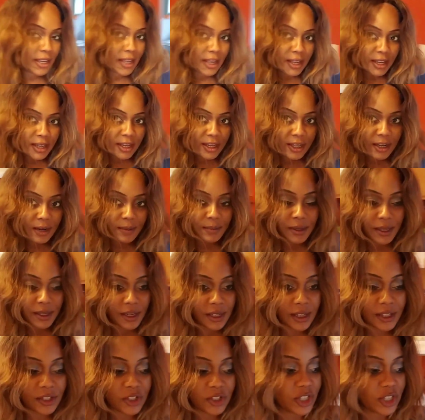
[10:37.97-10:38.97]
And I'm going to
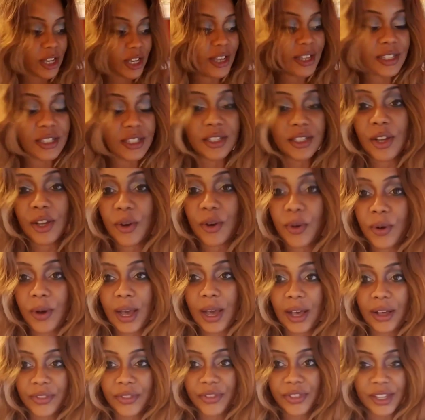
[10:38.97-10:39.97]
let you guys know
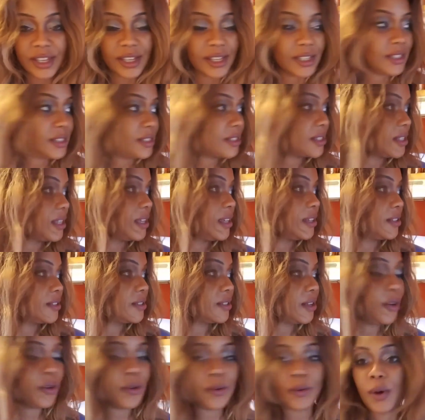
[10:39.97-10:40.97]
how things
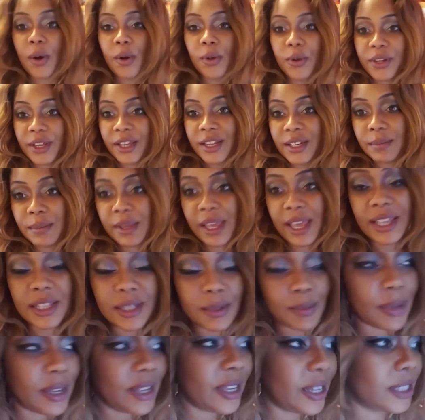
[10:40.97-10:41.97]
Oh, hold on. Let me ask
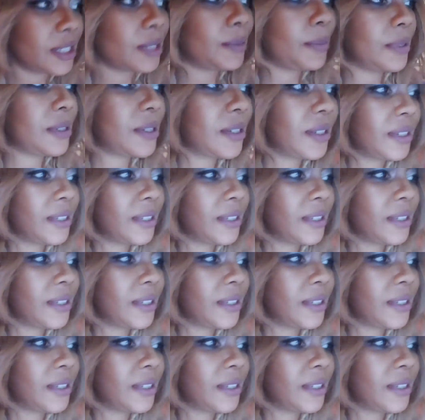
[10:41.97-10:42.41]
my husband.